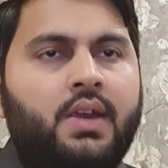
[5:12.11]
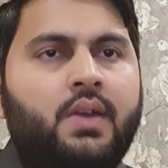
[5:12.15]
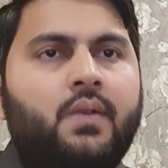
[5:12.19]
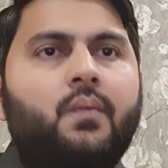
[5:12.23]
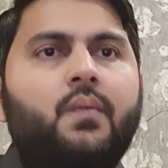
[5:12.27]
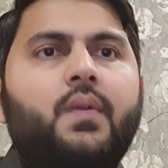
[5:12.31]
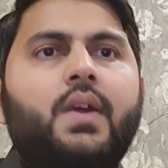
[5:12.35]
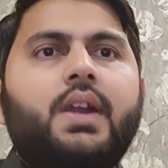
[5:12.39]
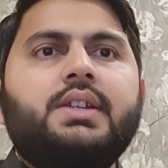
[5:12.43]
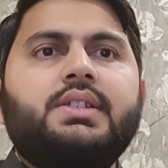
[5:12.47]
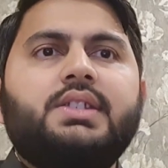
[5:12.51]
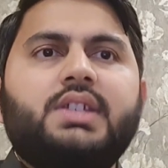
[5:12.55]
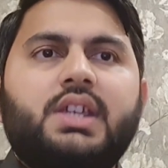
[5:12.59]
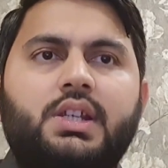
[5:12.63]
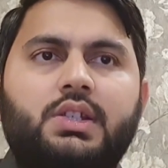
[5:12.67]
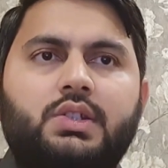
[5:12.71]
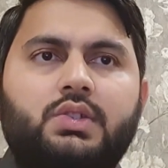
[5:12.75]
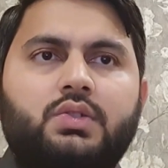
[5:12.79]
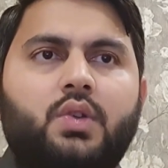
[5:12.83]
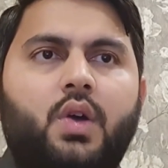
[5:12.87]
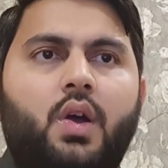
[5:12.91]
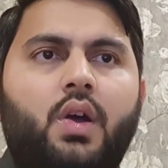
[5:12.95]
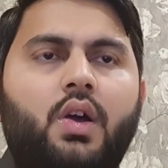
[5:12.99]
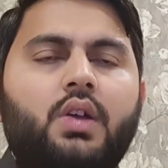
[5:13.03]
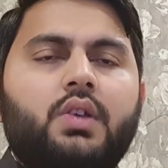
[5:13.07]
With
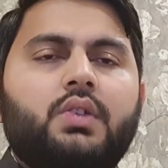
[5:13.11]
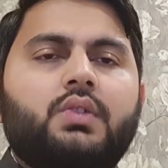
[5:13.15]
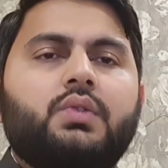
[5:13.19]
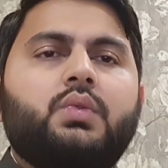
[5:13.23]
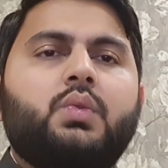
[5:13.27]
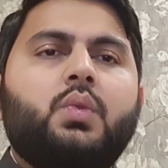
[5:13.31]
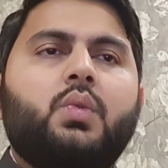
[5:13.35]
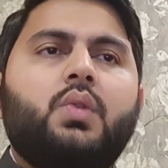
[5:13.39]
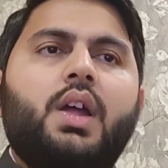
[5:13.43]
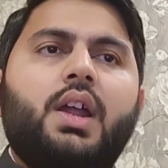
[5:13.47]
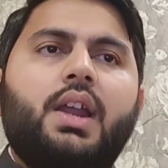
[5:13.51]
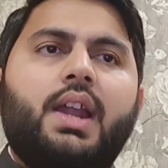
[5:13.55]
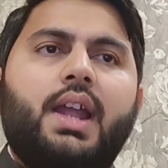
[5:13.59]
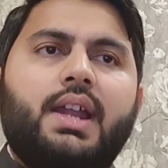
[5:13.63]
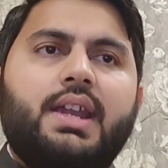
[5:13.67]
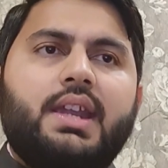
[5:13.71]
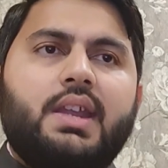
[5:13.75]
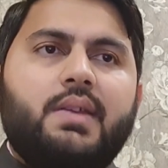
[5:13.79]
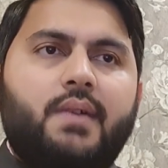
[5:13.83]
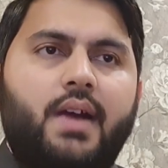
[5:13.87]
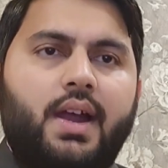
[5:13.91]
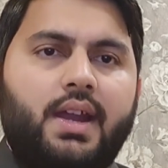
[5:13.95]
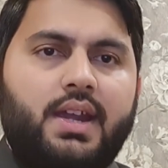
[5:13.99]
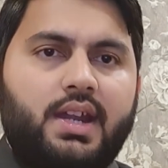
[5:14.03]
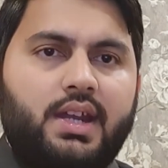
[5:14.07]
Jigsaw, students are
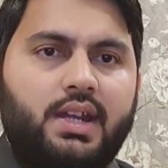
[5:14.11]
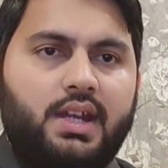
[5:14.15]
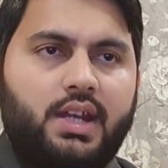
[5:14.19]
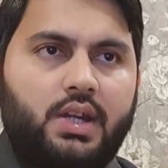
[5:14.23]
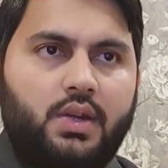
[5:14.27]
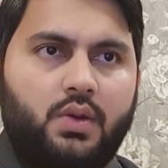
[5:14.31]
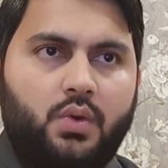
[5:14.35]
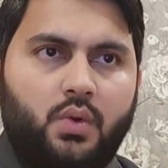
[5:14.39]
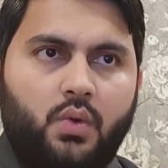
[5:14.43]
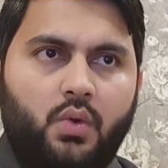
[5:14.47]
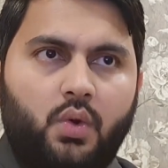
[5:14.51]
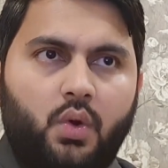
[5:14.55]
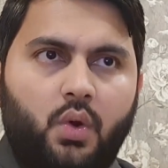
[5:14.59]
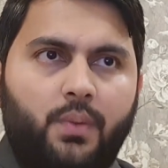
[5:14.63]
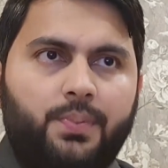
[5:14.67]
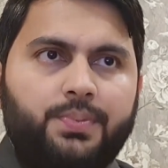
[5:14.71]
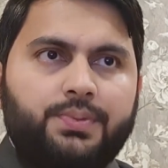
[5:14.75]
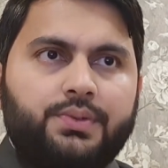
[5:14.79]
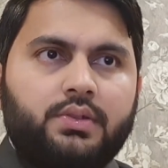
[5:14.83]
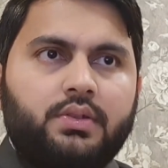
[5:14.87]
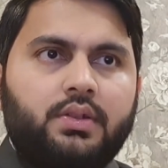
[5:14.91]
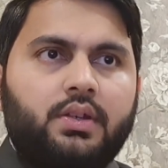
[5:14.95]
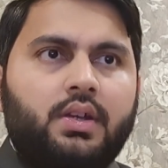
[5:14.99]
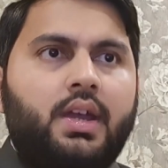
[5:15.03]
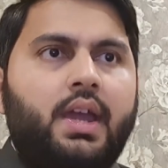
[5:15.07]
divided into
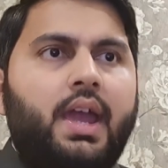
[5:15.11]
groups